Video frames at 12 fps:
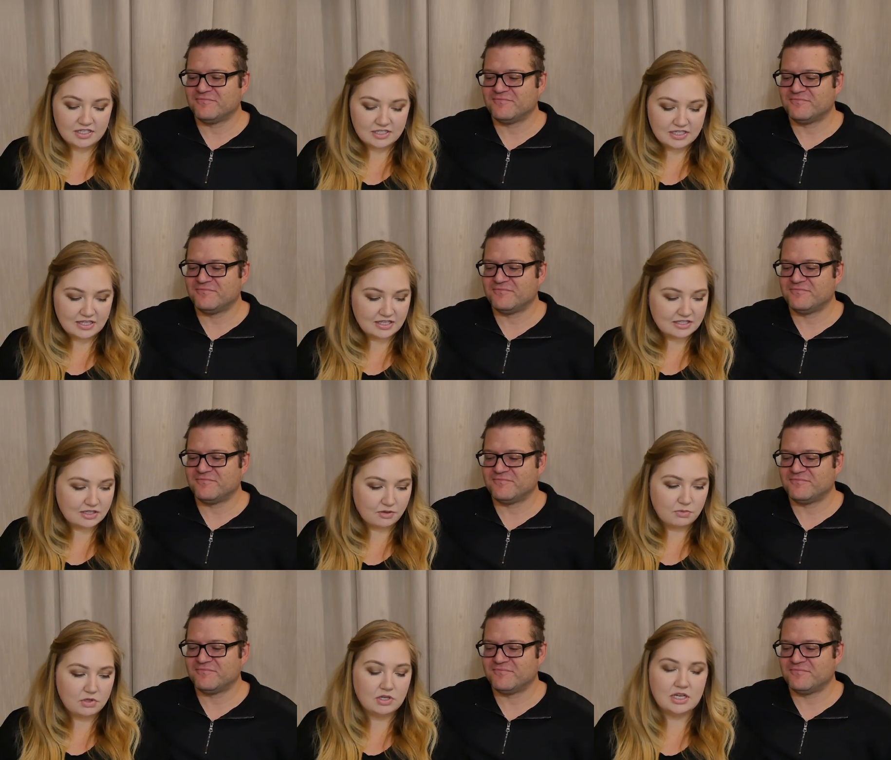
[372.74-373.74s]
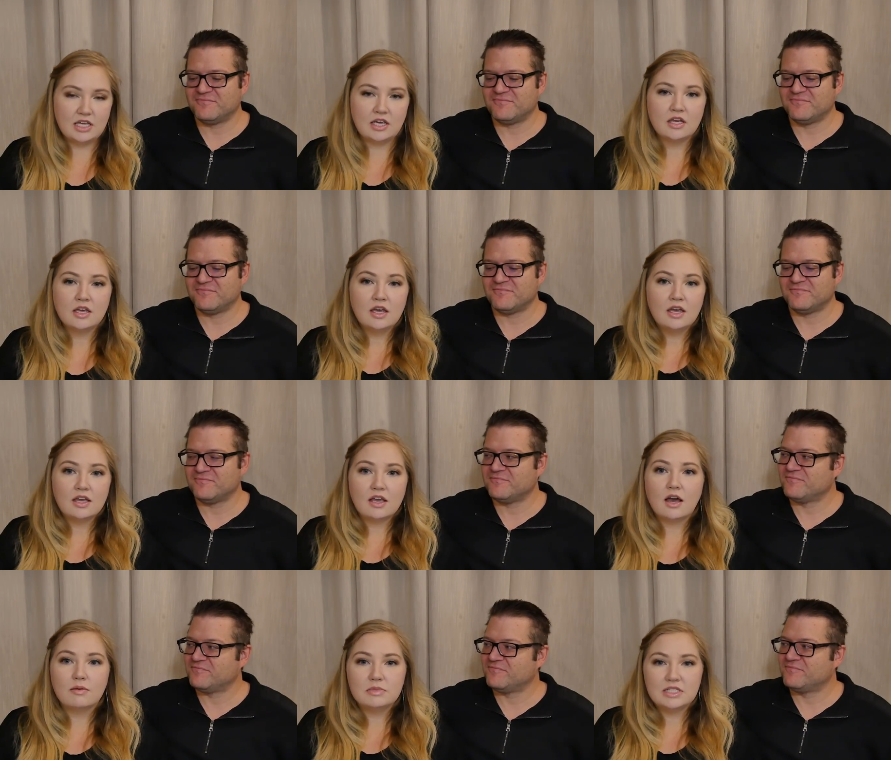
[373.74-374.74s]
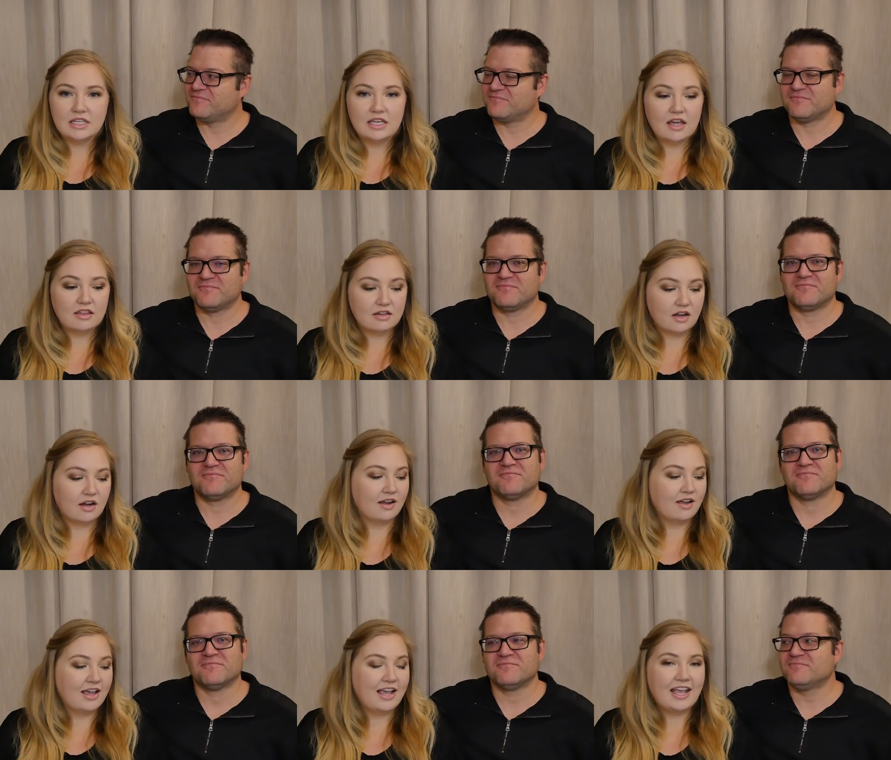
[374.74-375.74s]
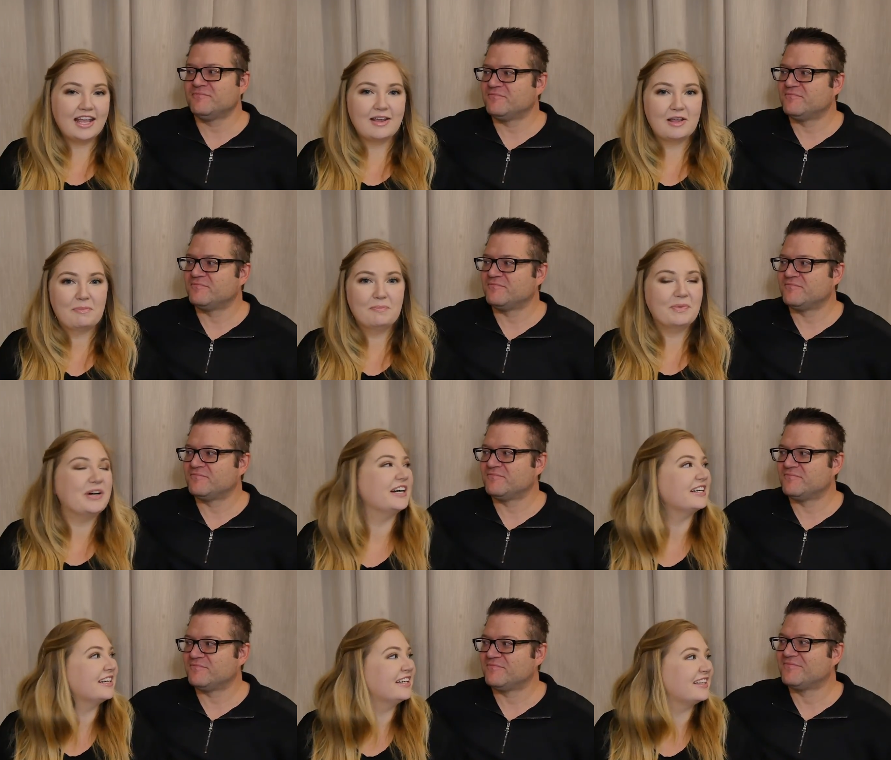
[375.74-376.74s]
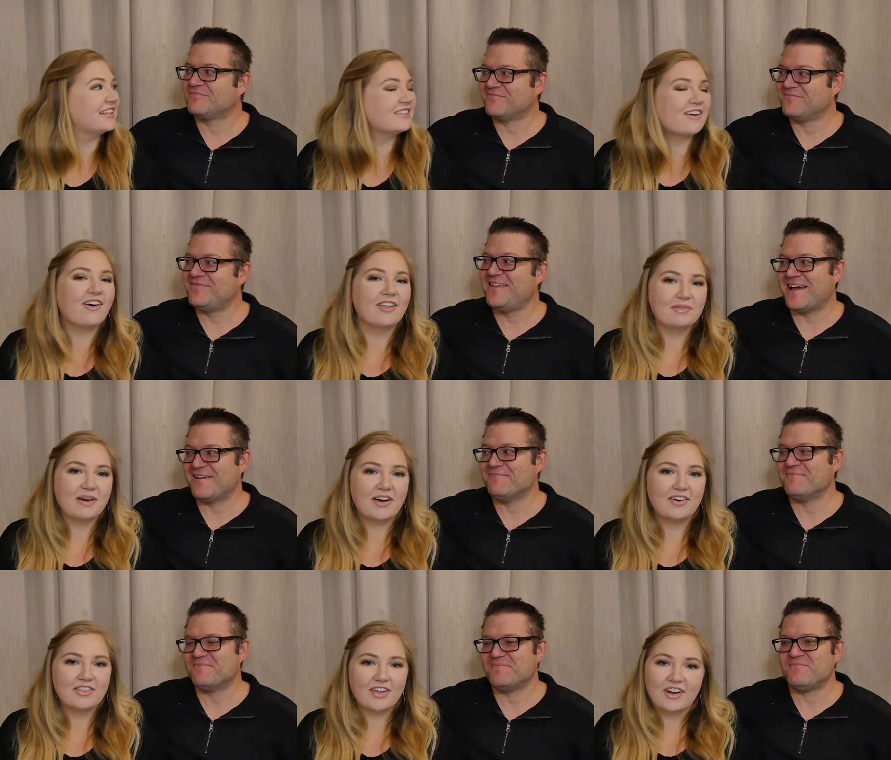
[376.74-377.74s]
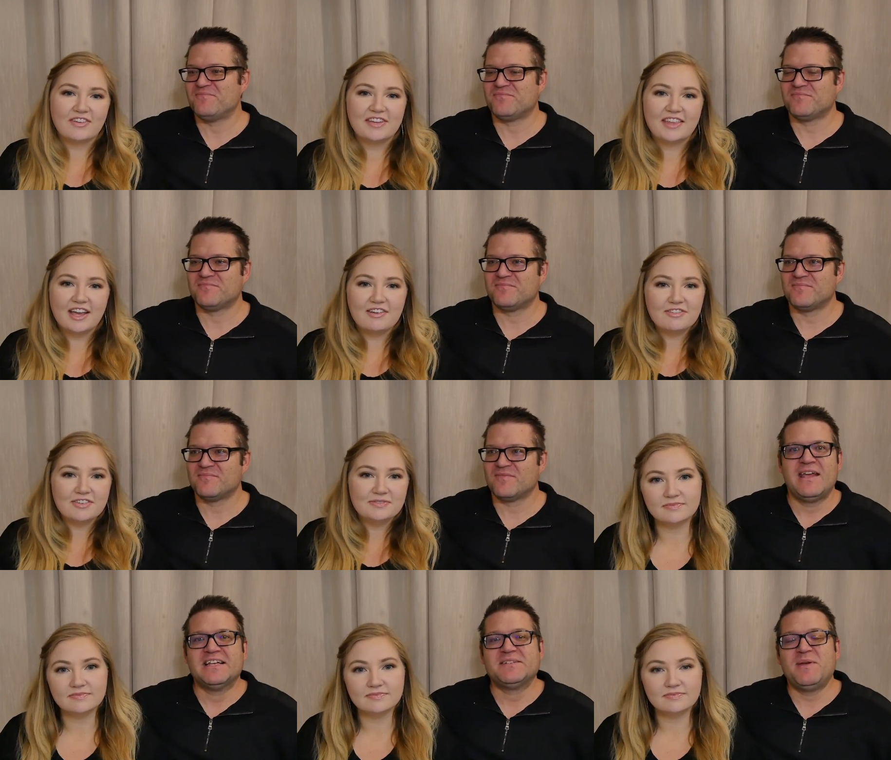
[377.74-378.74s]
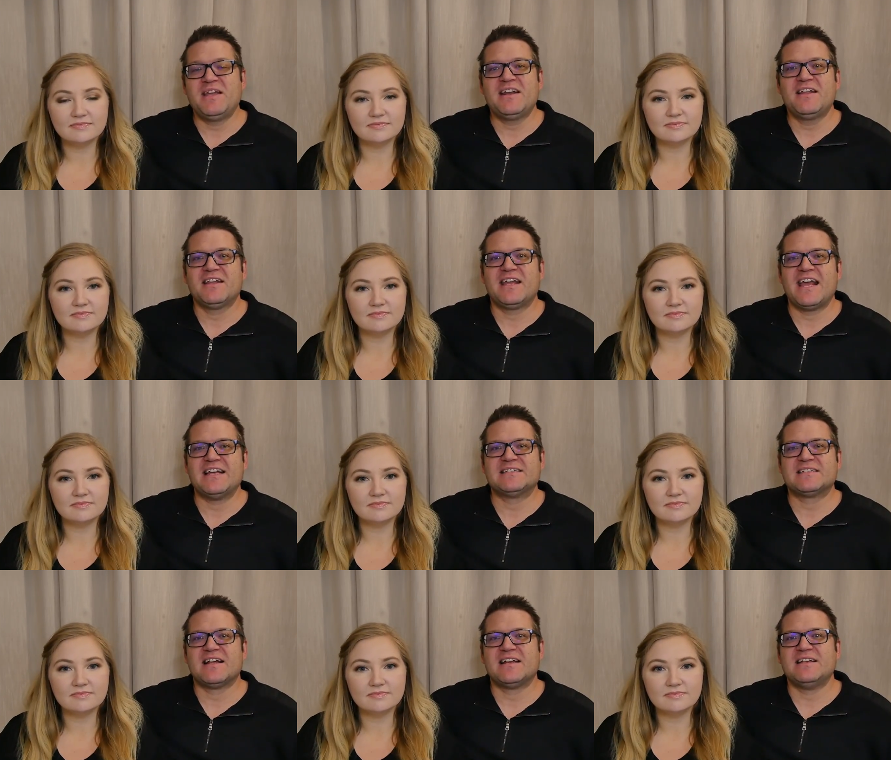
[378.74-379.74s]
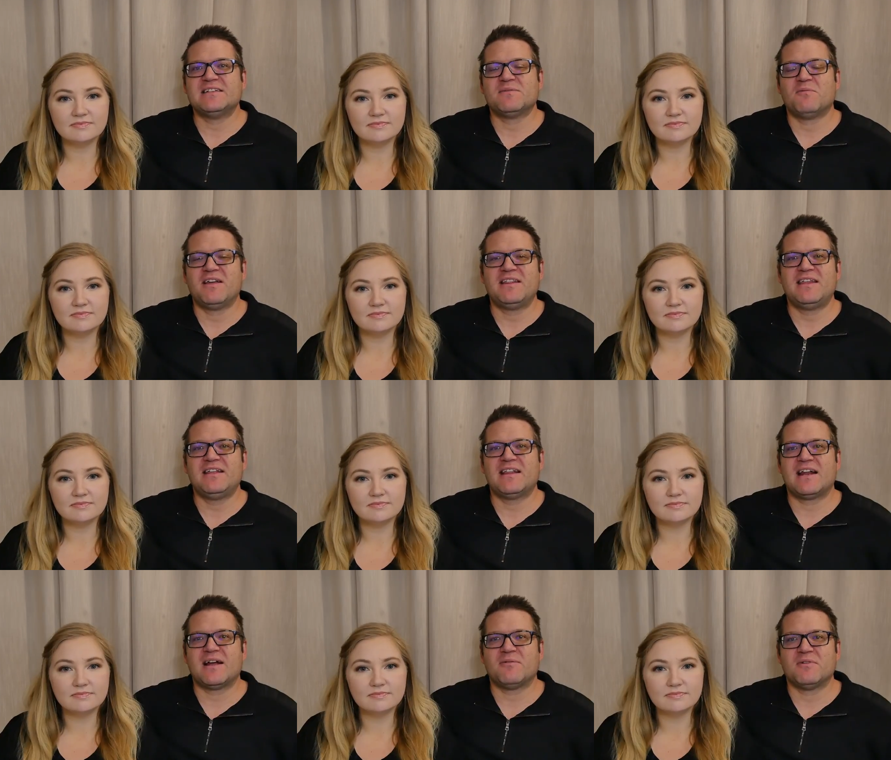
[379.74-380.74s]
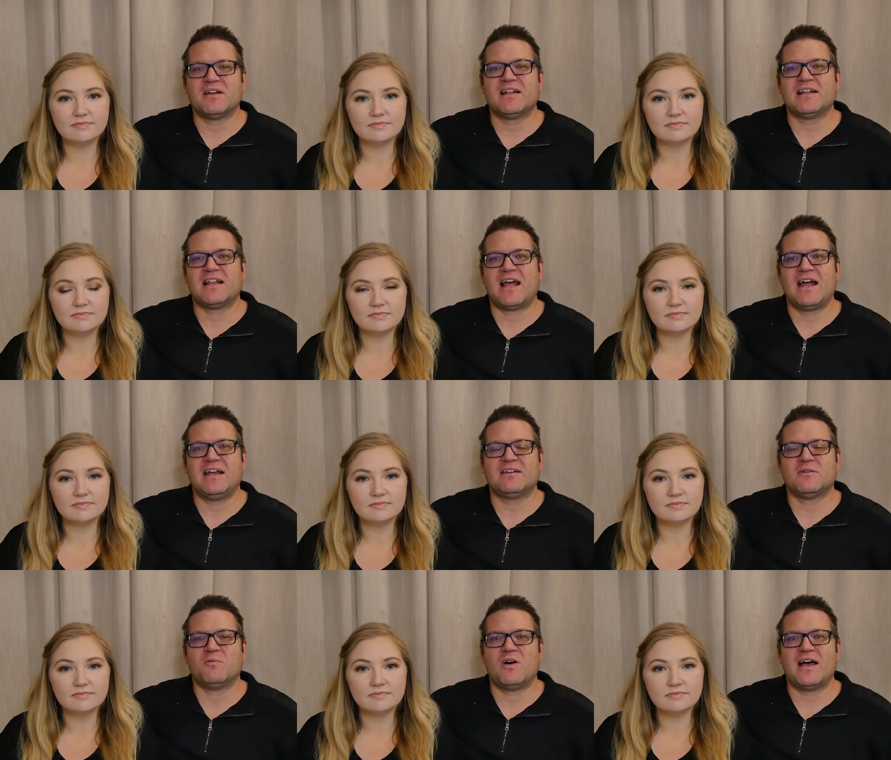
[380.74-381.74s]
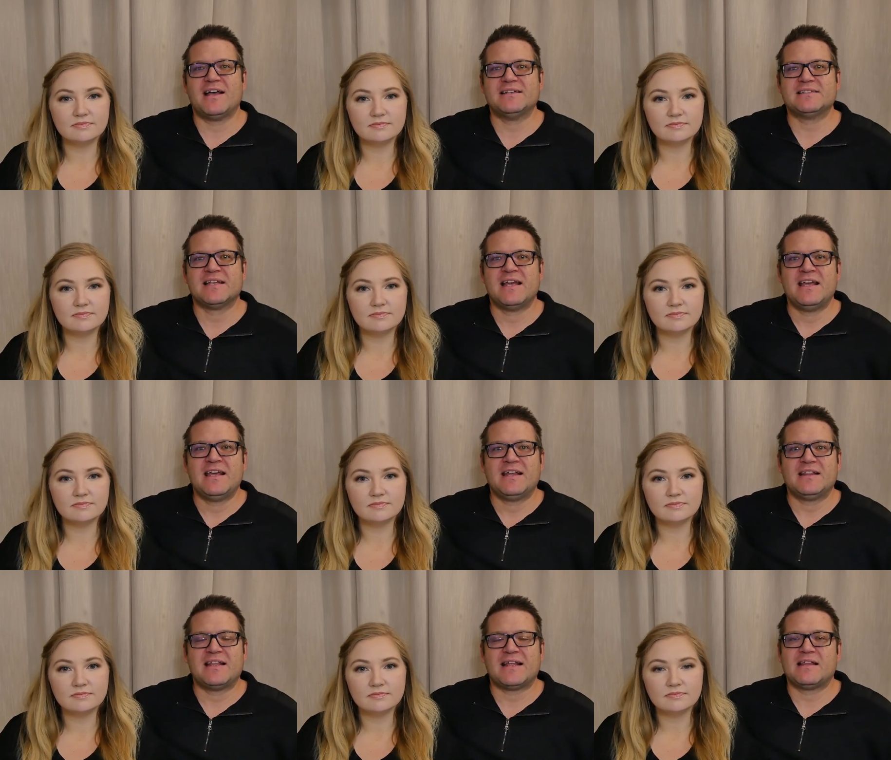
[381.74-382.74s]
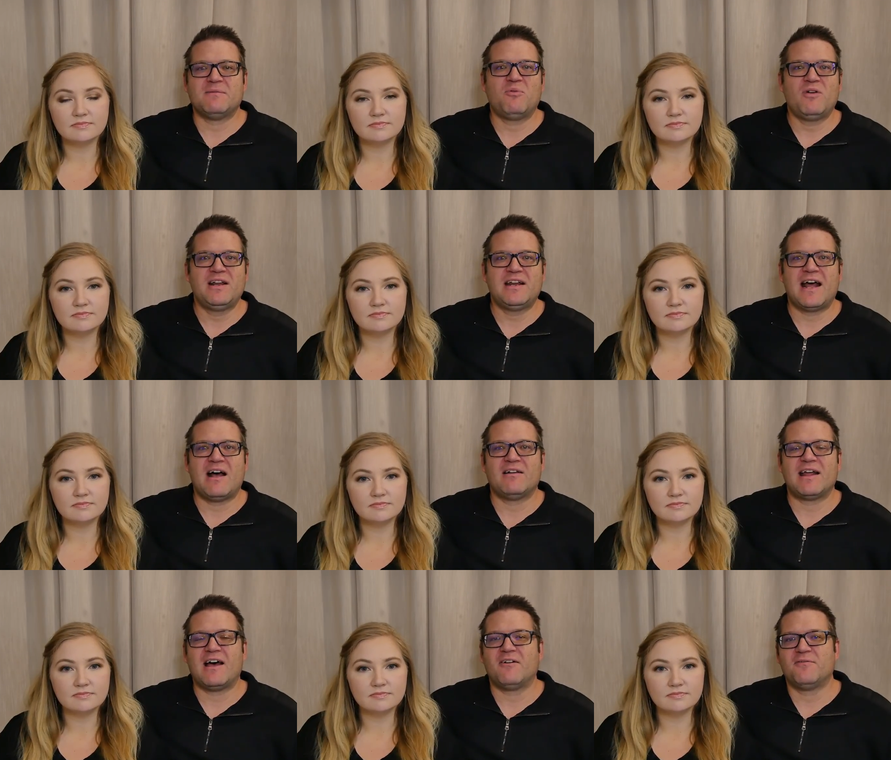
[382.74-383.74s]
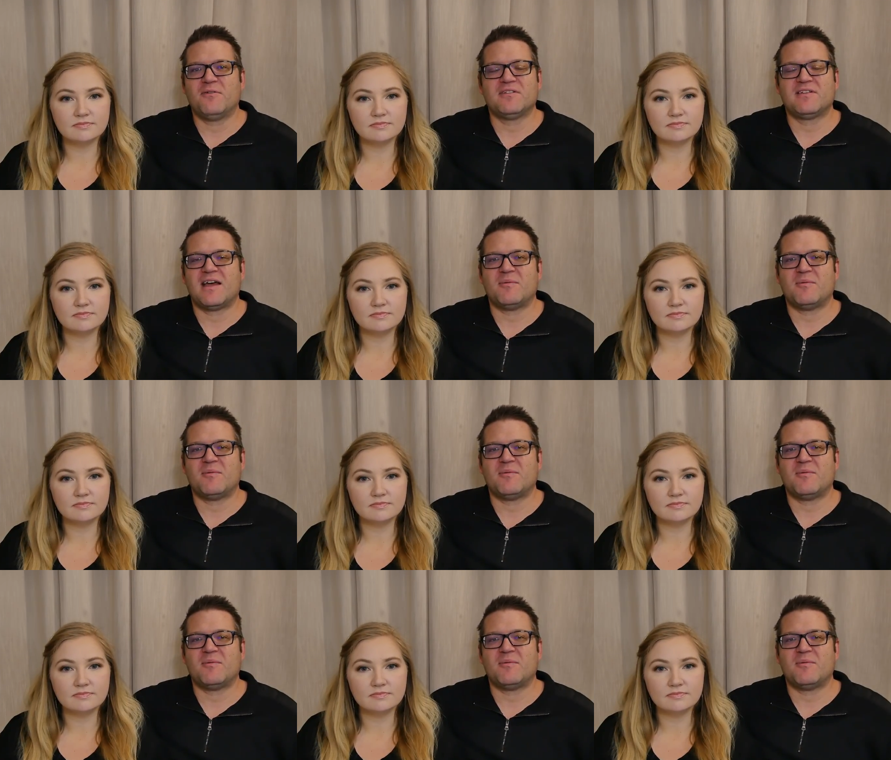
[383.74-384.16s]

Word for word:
Speaker 1: to see this community come together mm -hmm. in mm-hmm. a book that's all yeah. about the rv life
Speaker 2: Speaking of the case studies, one thing that I really liked was that they pointed out how full time